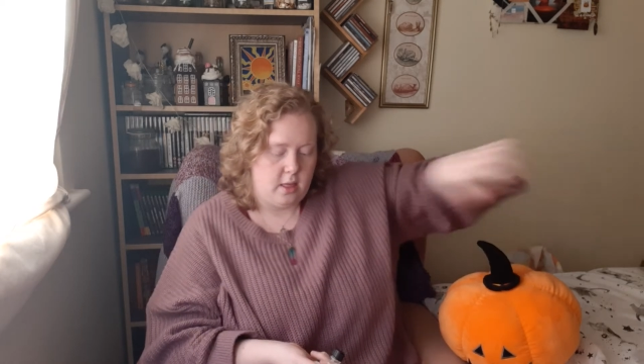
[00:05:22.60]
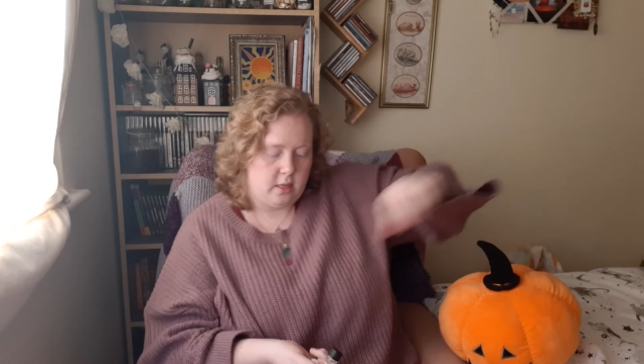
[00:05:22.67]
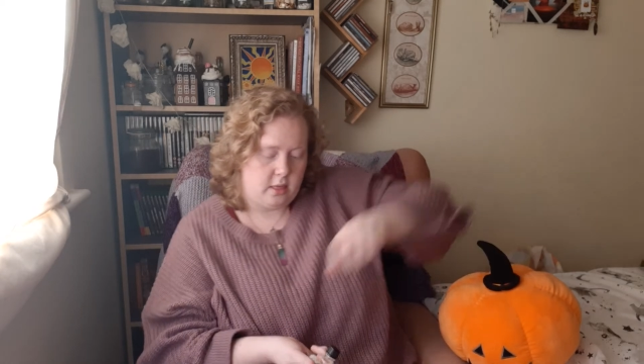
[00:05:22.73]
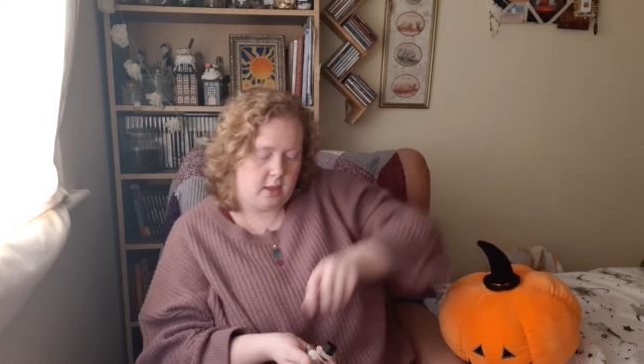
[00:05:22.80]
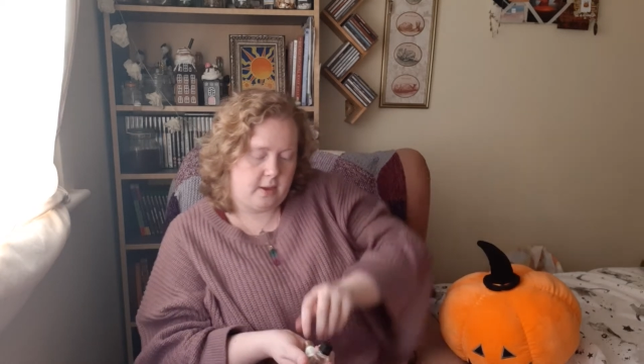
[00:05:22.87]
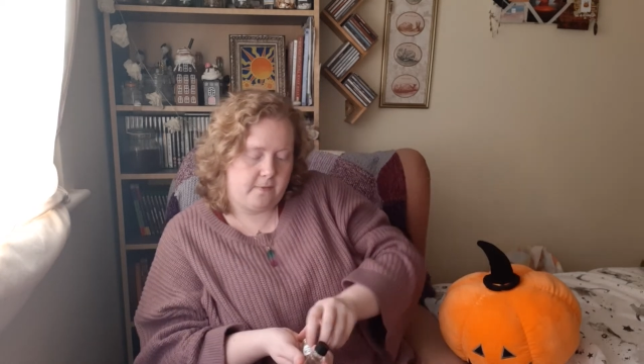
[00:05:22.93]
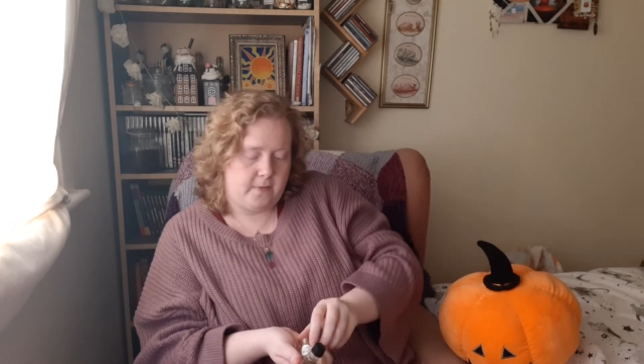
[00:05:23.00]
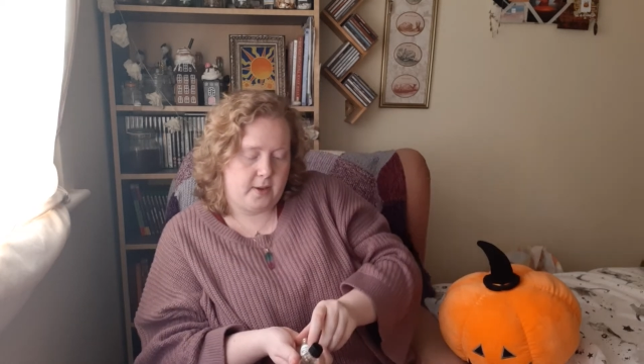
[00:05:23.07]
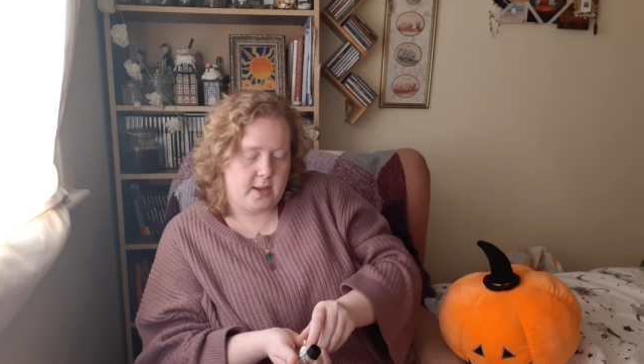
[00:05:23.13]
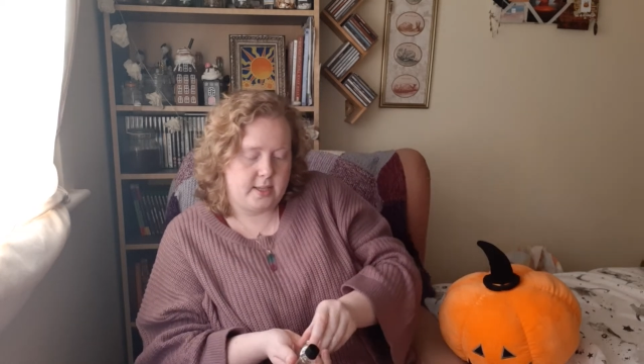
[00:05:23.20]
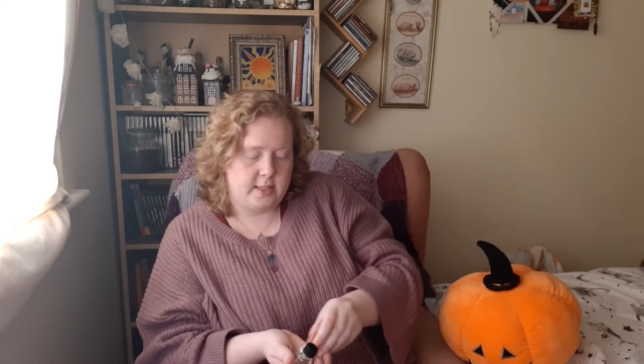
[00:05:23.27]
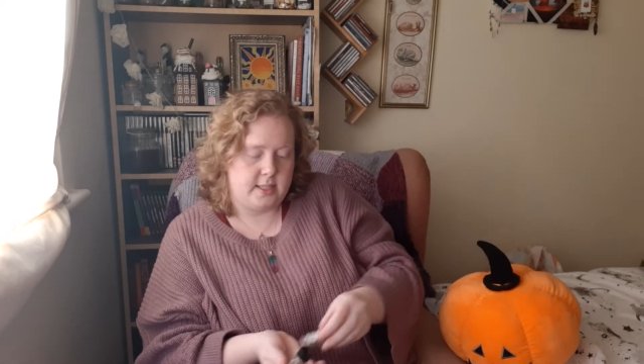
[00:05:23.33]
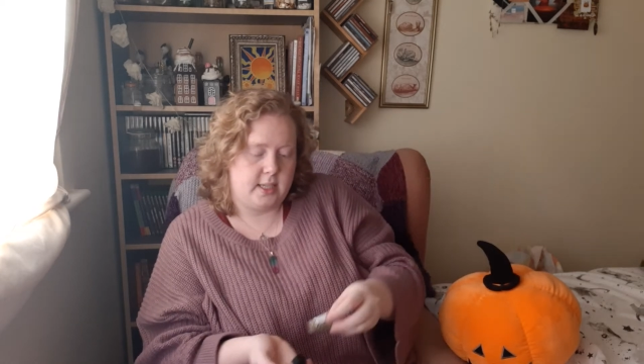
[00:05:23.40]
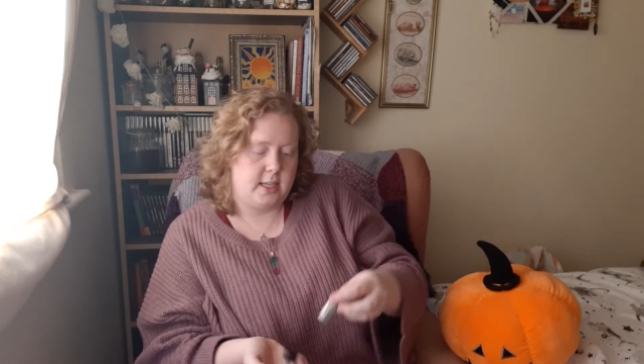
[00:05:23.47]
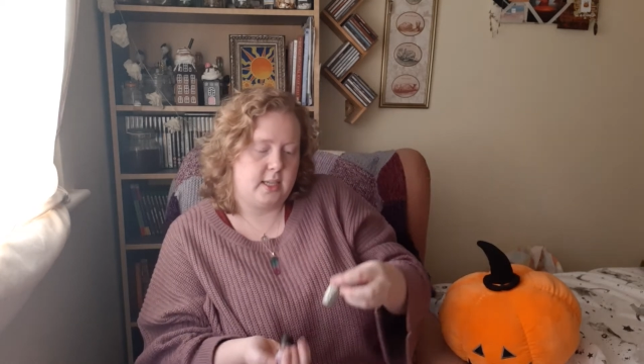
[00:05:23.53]
The
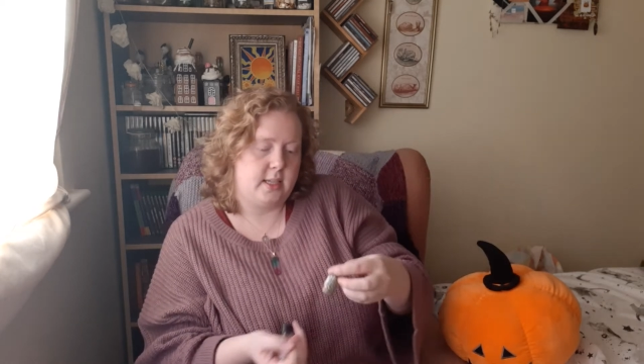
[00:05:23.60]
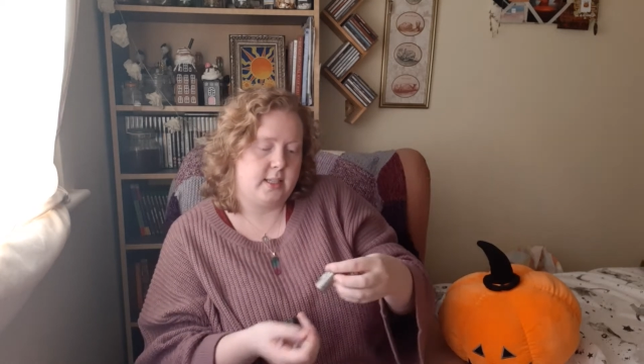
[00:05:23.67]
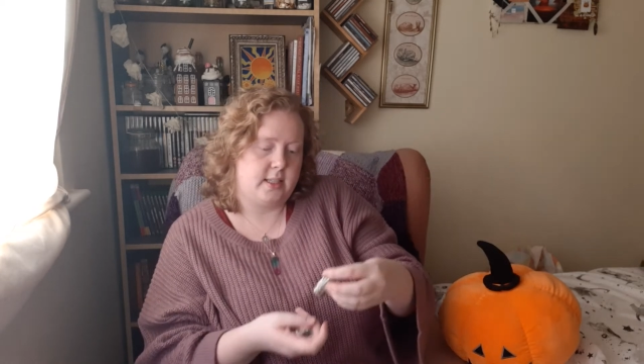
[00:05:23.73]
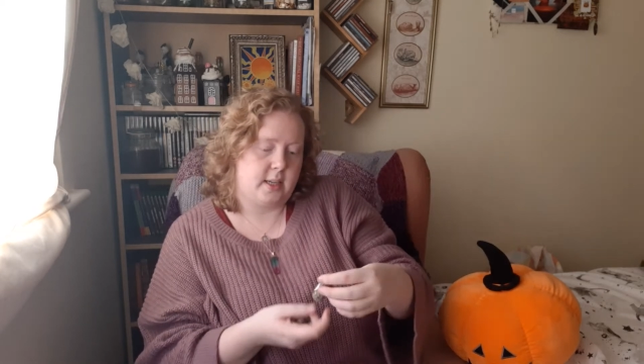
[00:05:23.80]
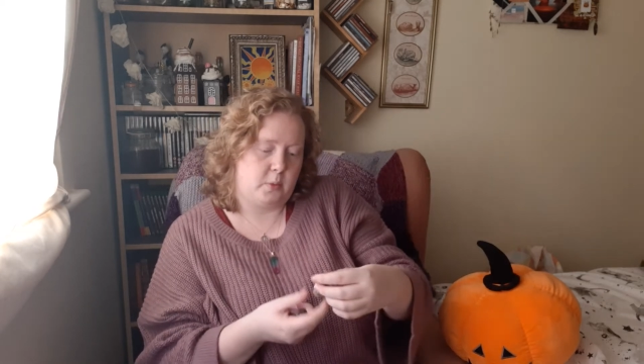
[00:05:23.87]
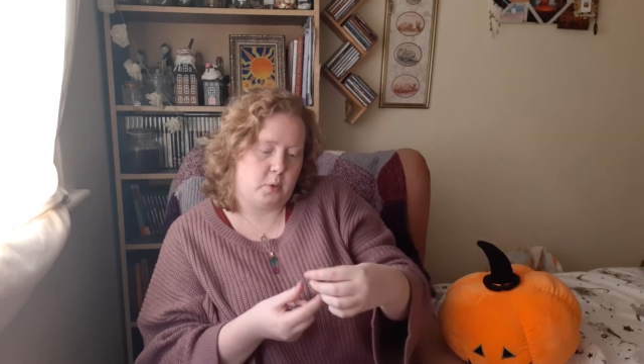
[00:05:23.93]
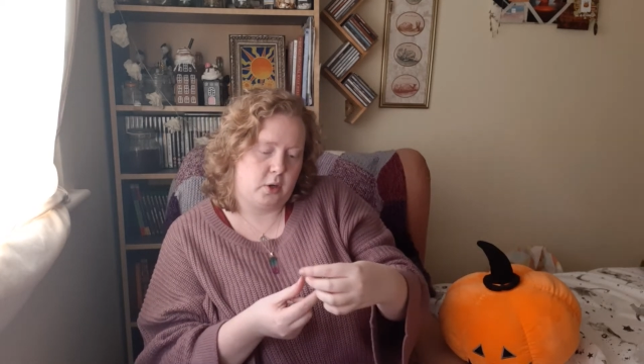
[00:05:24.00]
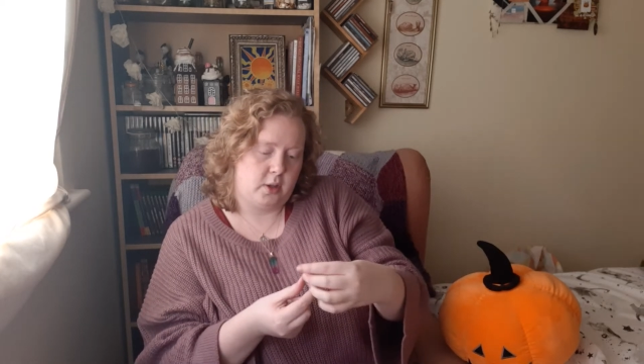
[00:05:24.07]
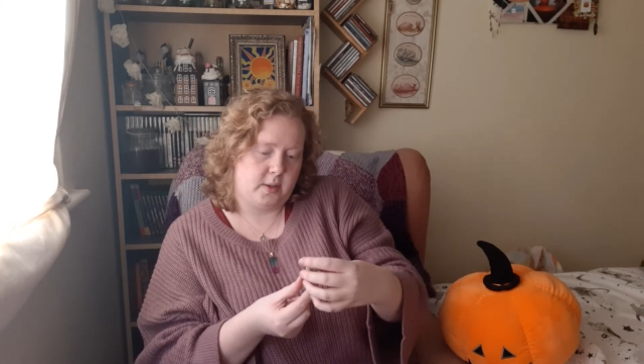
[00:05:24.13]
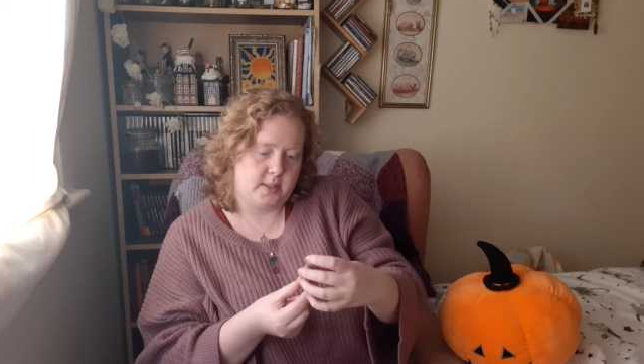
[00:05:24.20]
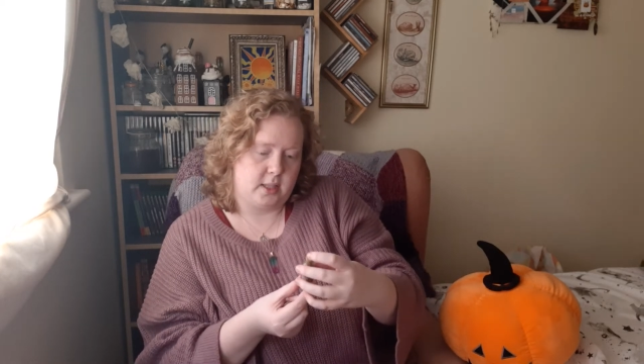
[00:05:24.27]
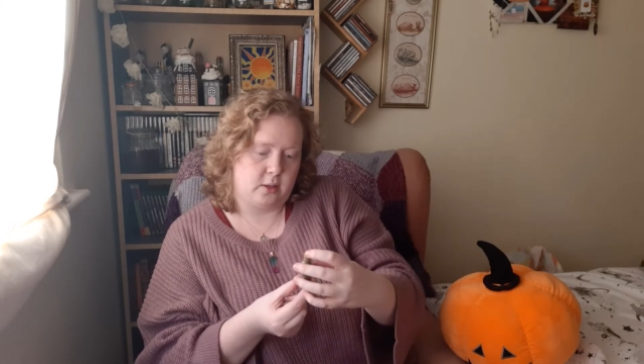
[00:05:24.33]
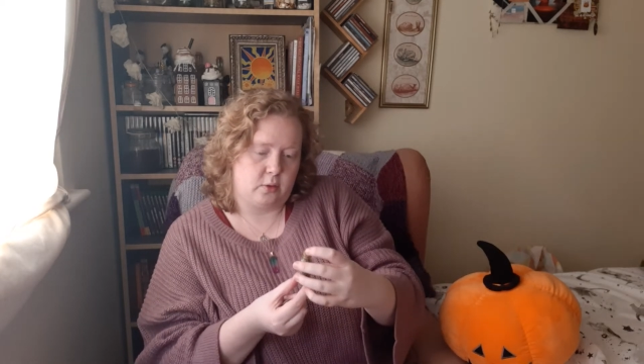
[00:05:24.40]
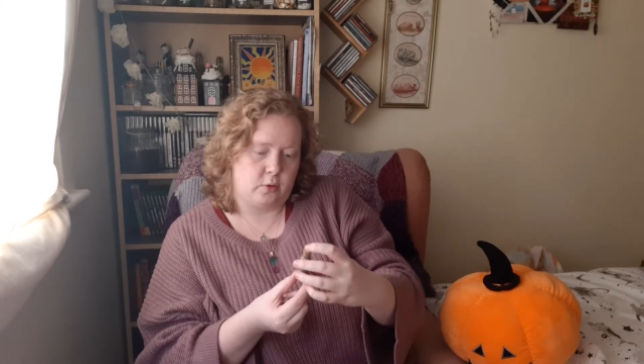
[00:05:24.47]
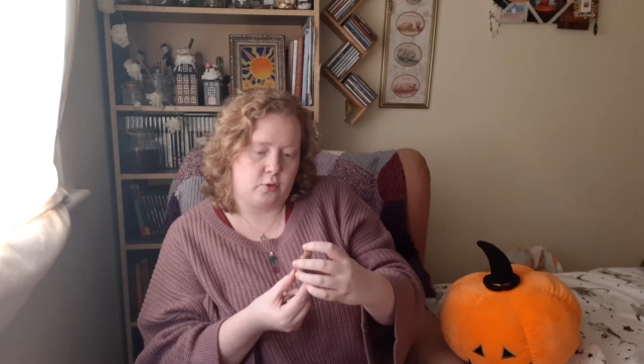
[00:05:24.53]
first is one of those
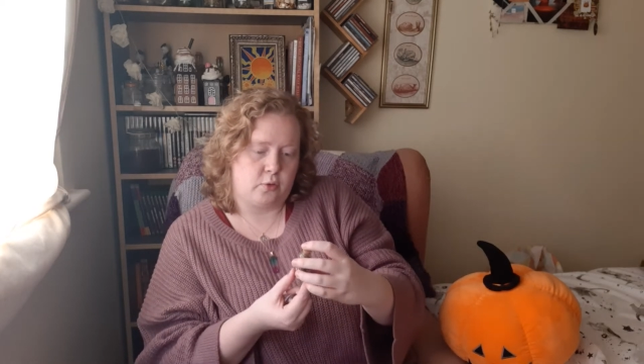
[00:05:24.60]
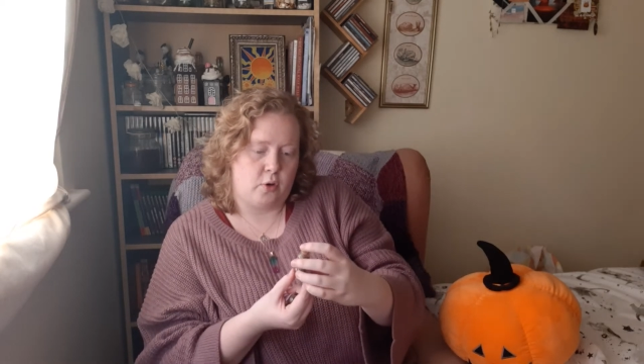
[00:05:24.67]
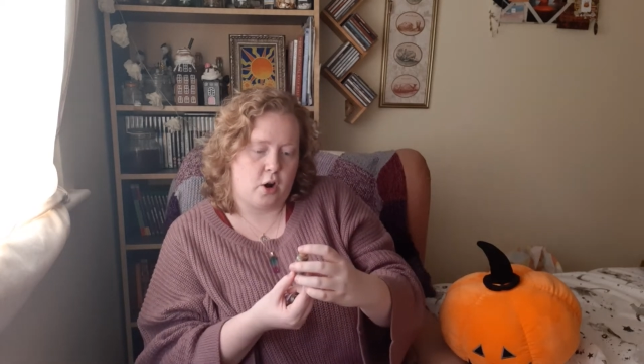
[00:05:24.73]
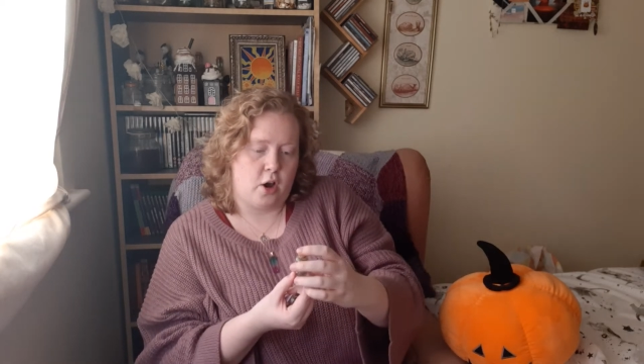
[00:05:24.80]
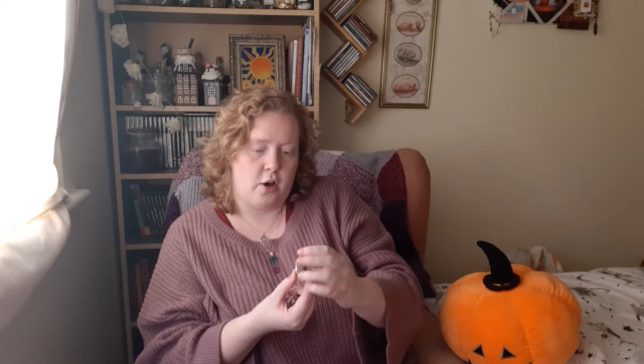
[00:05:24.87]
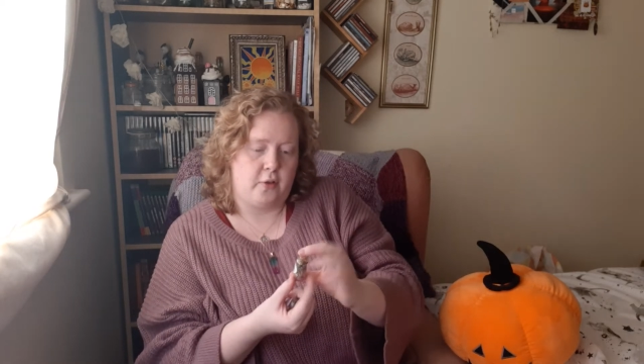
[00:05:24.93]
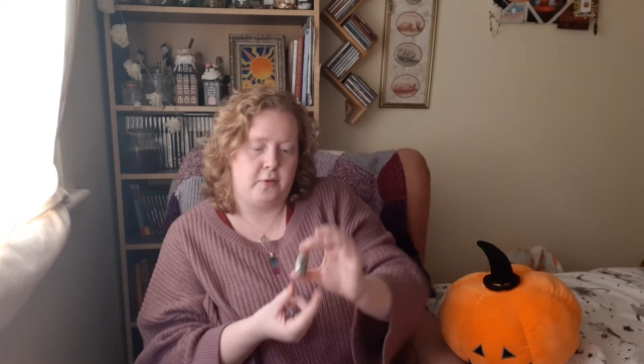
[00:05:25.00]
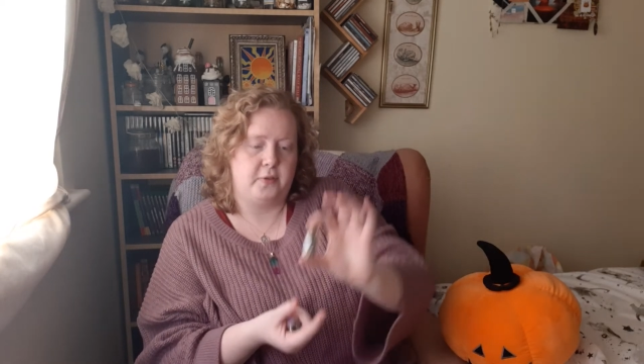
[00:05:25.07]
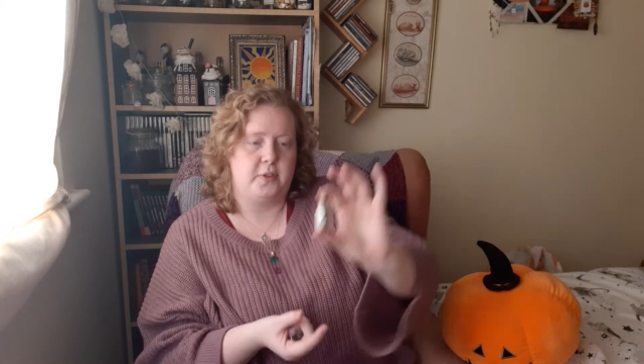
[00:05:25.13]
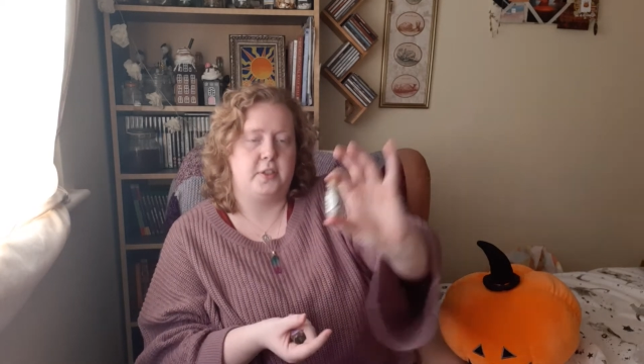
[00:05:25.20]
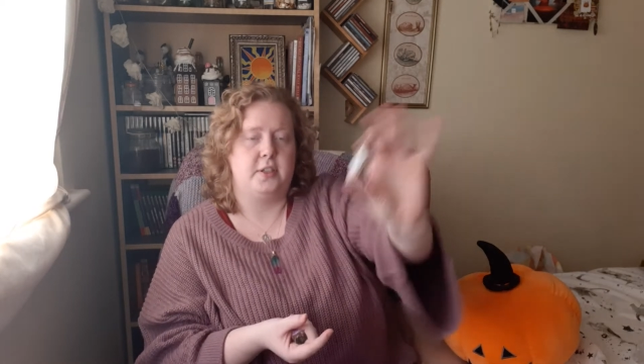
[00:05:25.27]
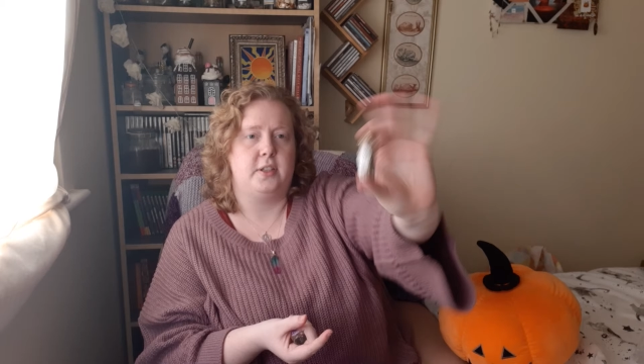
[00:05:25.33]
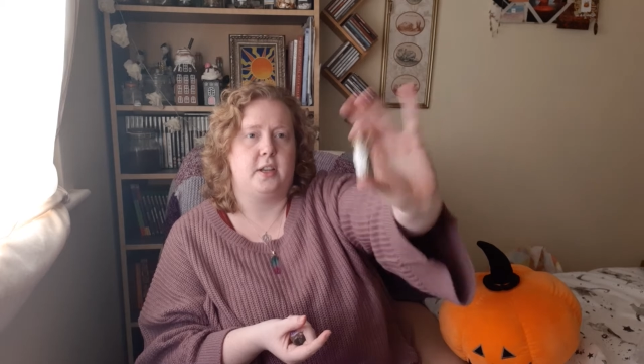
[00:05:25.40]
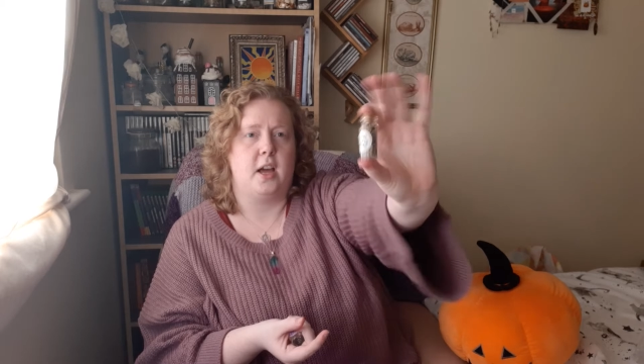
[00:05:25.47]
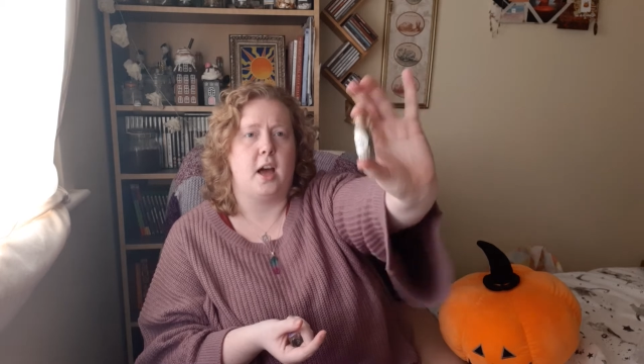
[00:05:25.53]
little craft